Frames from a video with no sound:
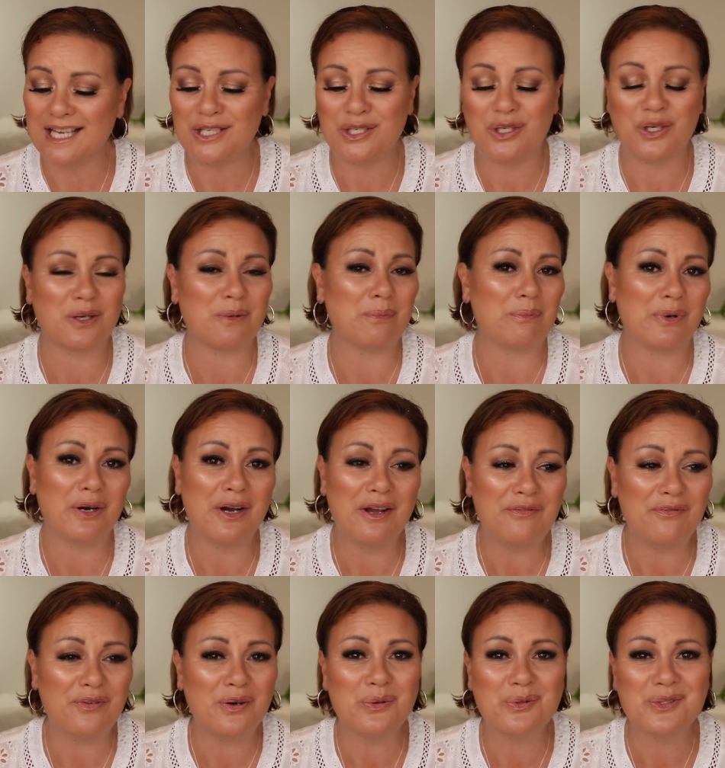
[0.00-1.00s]
you can buy
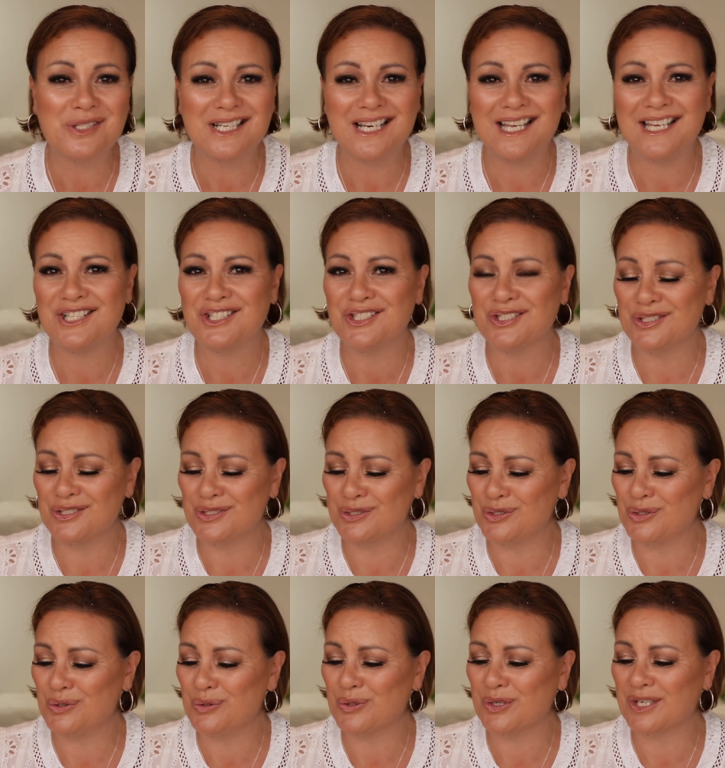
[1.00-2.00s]
false
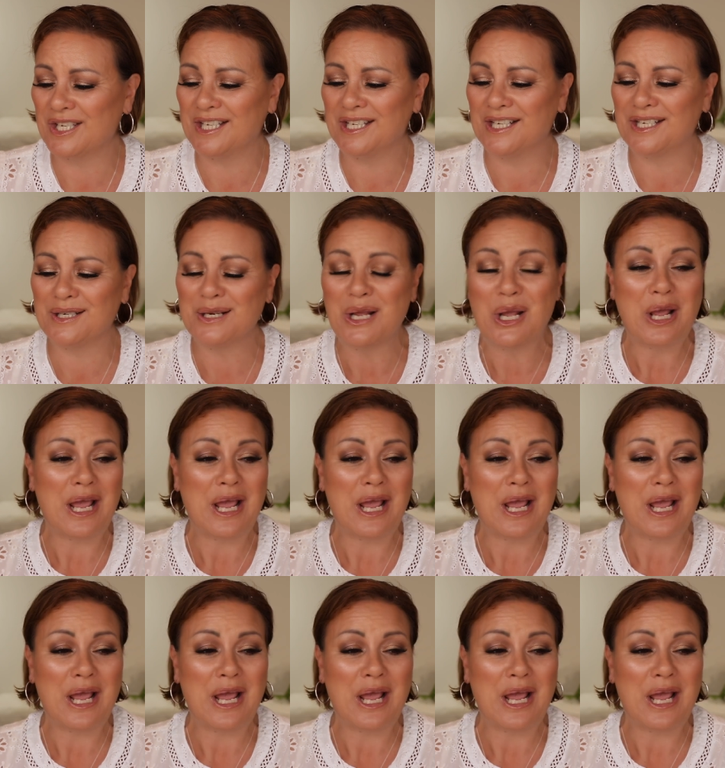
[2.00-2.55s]
lashes, you can